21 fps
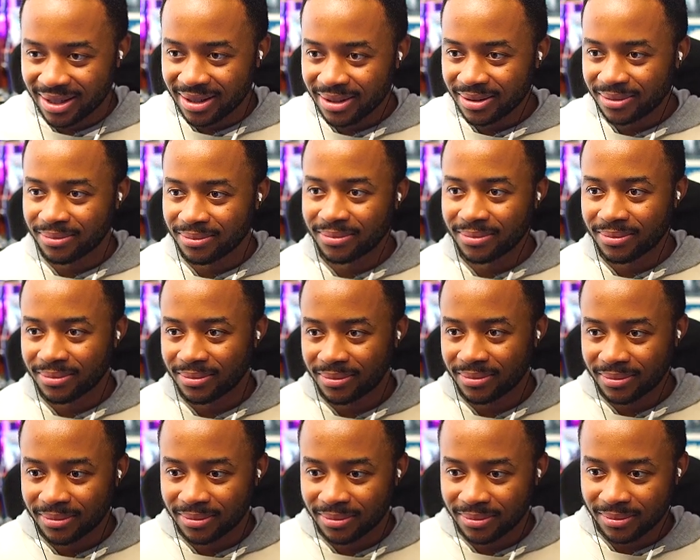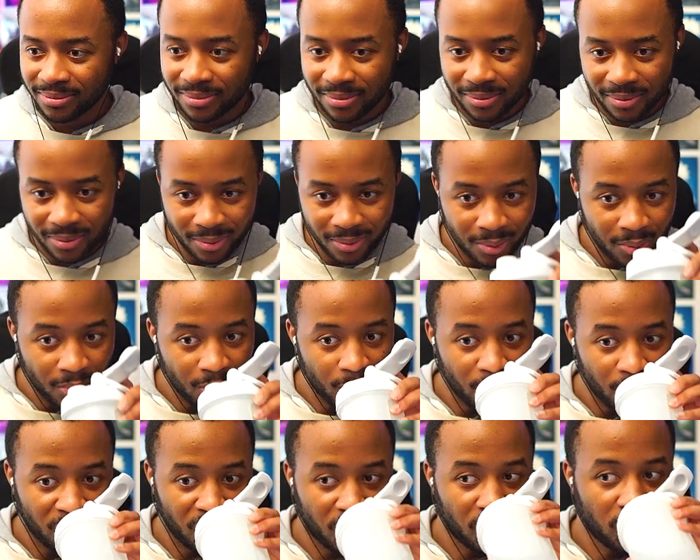the target.
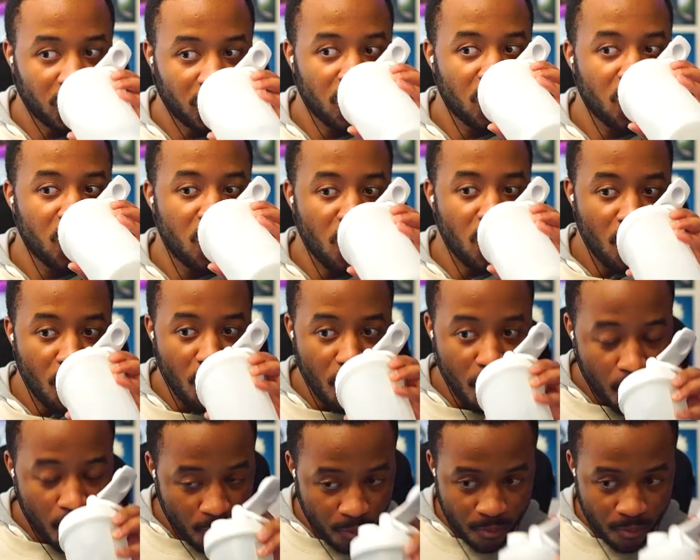Shiva's dominant.